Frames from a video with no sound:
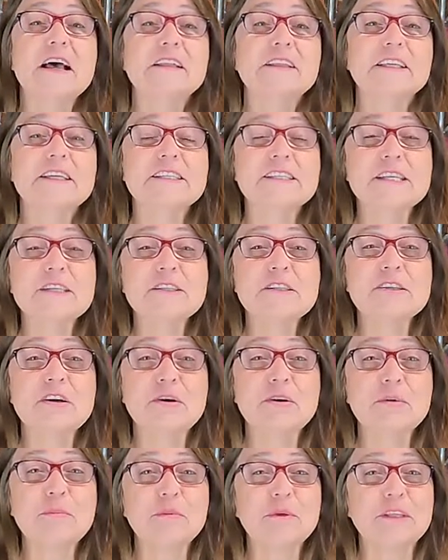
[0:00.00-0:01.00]
Let's get
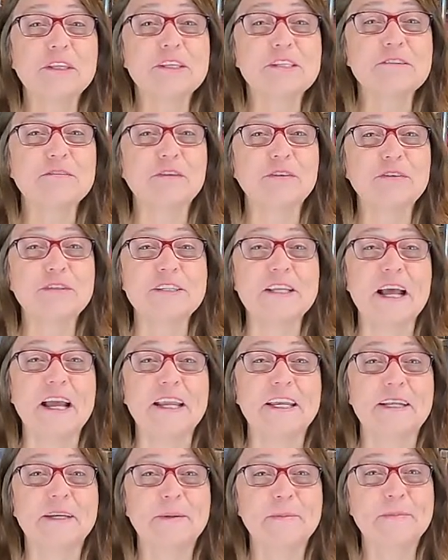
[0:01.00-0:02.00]
started with this first
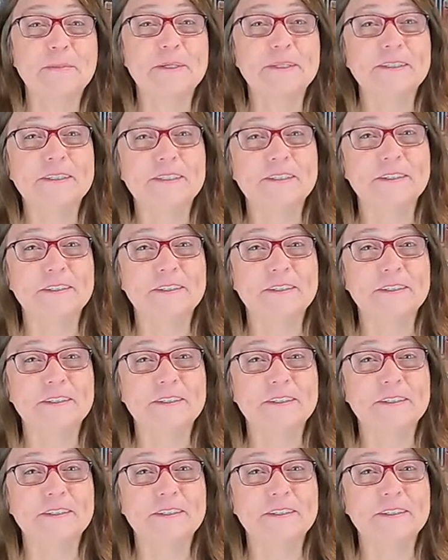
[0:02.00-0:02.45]
item.